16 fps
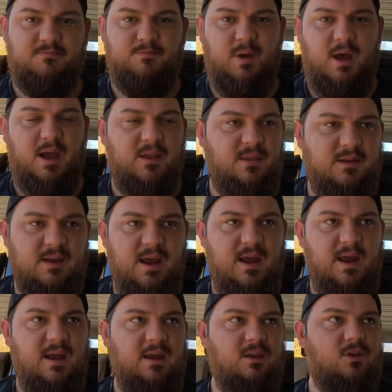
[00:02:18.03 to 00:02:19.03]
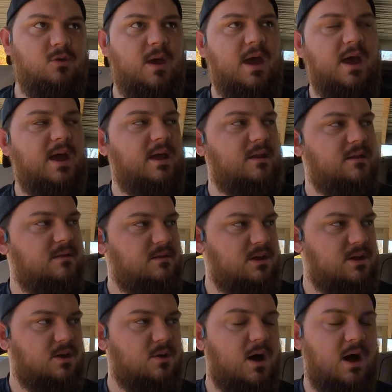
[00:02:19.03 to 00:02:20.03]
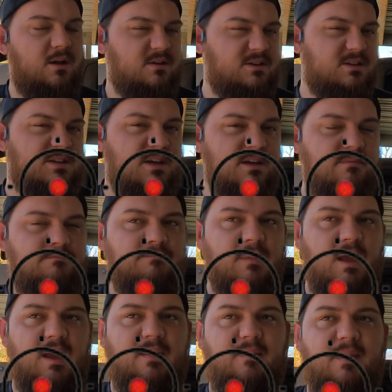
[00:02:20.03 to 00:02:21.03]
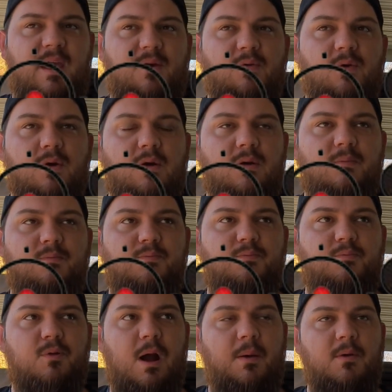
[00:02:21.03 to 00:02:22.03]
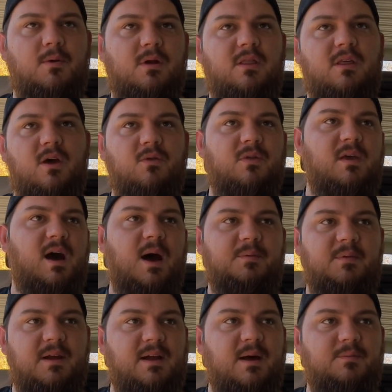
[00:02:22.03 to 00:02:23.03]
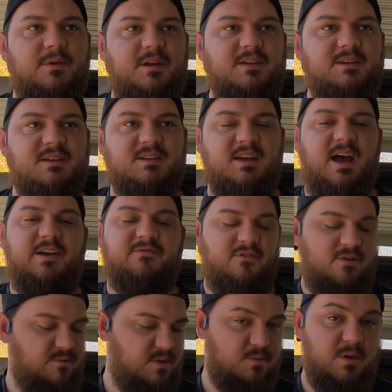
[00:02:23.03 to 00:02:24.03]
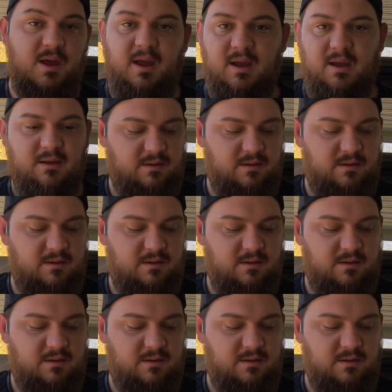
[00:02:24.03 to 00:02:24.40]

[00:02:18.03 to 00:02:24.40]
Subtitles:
Back in the day, you had, Holosun, and they were probably one of the only optic companies aside from the big,